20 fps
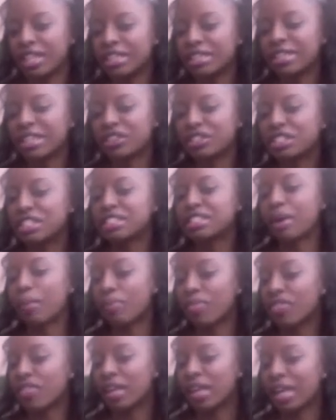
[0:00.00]
There's
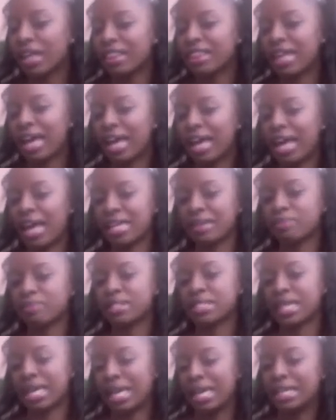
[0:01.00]
something that I'm
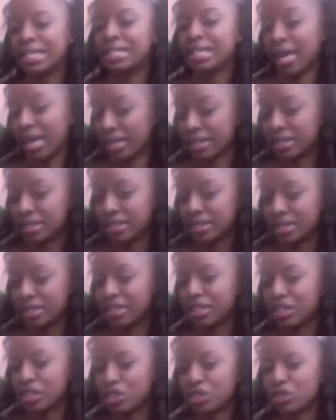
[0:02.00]
saying, yes,
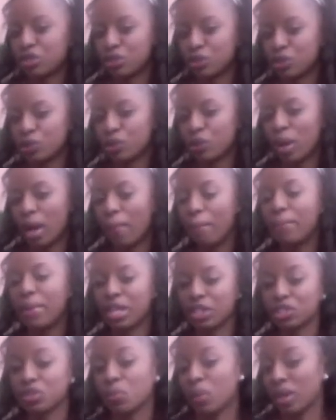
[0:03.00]
these two
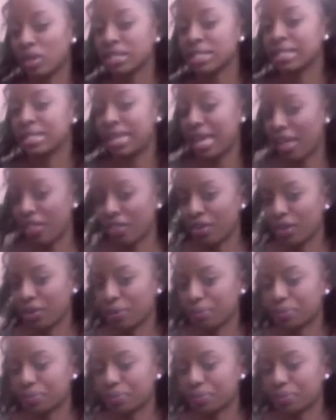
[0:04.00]
mesh well together.